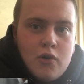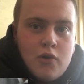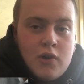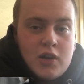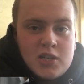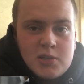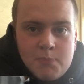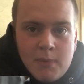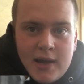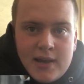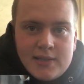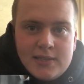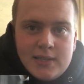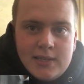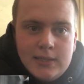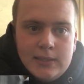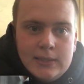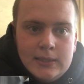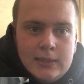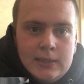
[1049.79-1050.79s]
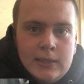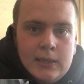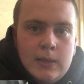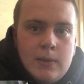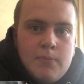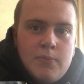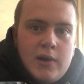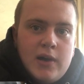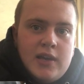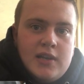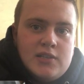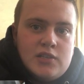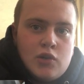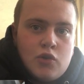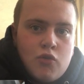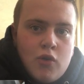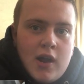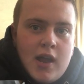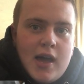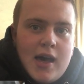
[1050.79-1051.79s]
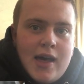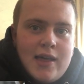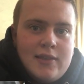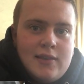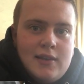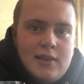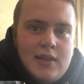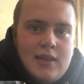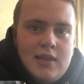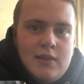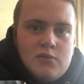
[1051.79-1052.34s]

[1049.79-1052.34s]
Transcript: are expecting, but he's a great athlete.